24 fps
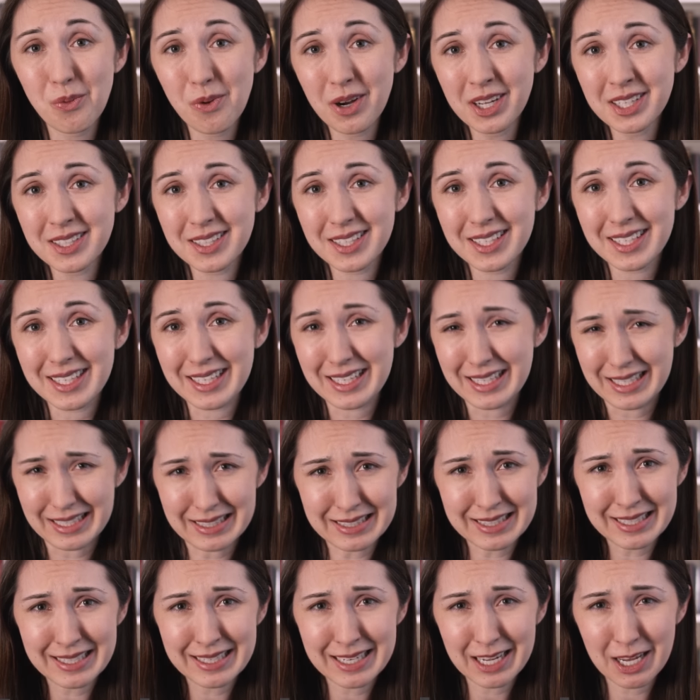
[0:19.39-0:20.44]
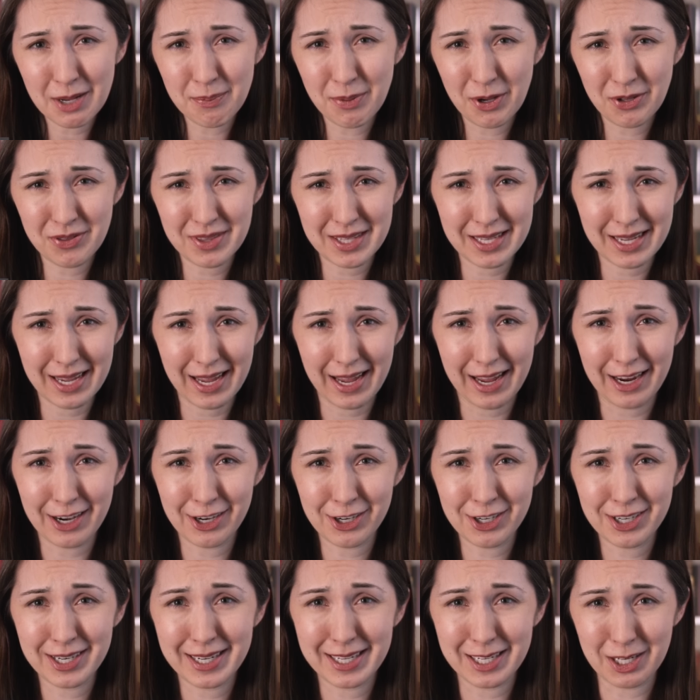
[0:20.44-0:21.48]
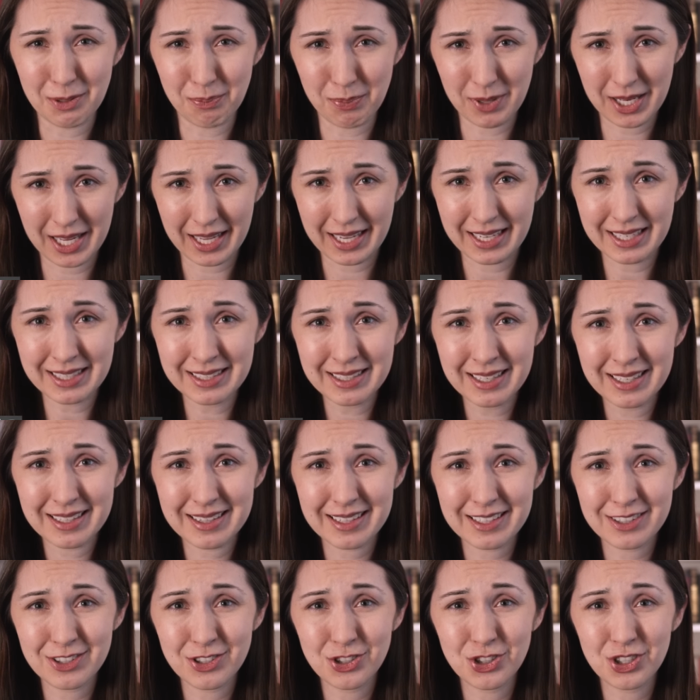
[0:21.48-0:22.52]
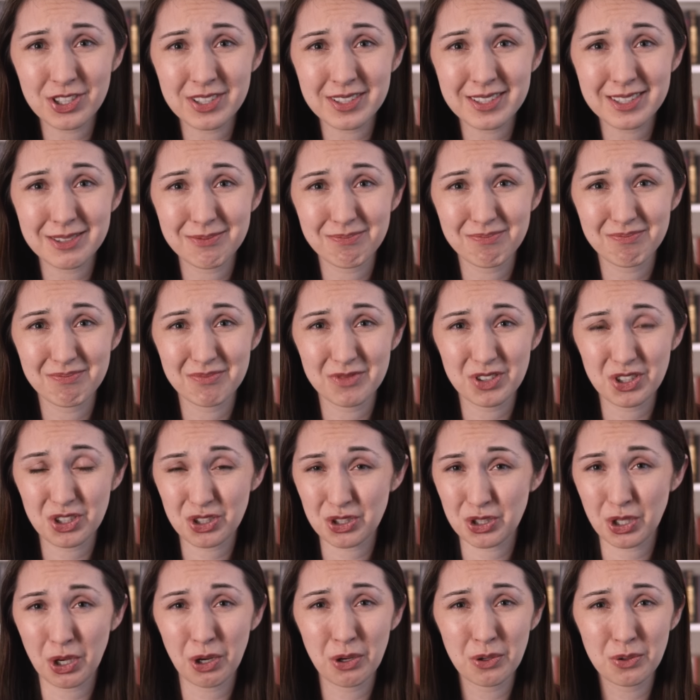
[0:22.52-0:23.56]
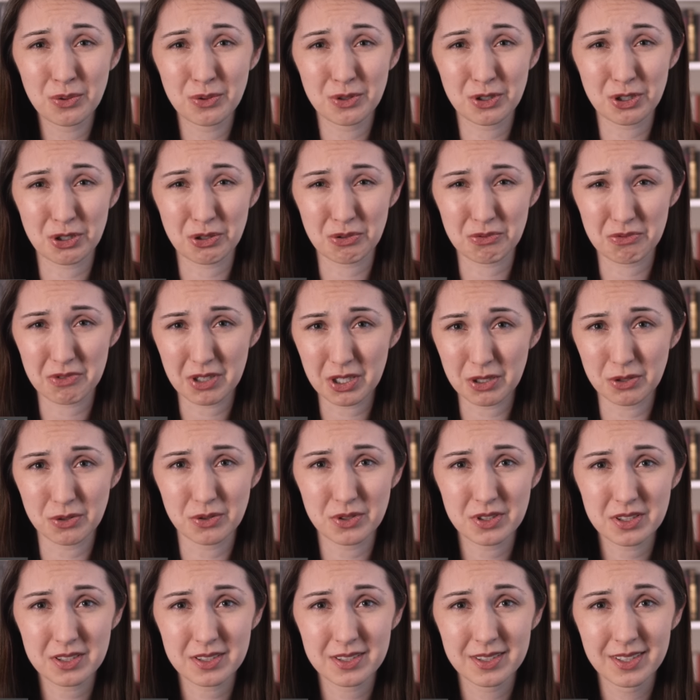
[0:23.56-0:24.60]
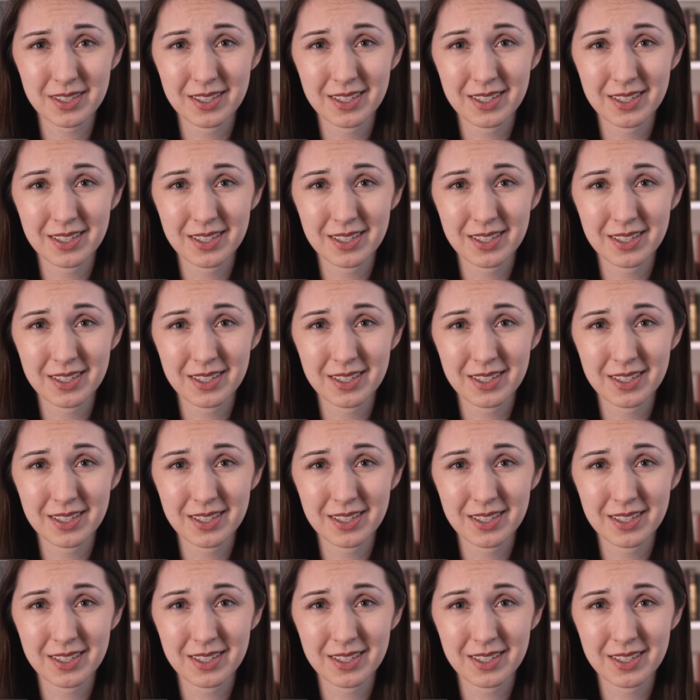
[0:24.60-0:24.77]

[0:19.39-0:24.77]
what is it about the air in a plane that's just so gross?